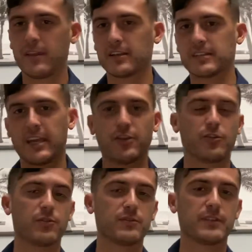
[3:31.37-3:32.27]
Like take
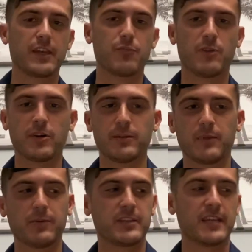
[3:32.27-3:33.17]
your money,
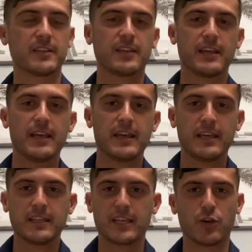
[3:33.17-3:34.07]
maybe take
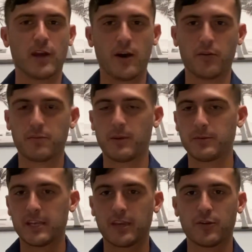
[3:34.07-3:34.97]
your health,
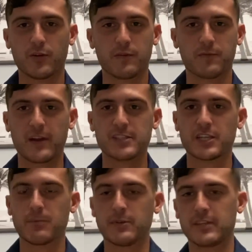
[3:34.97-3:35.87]
maybe take your
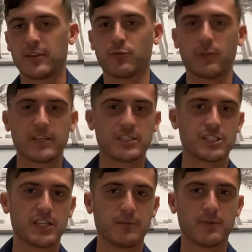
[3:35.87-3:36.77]
friendship, maybe take your
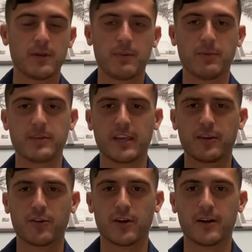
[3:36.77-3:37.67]
relationship, maybe
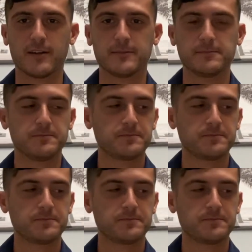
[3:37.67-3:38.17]
take your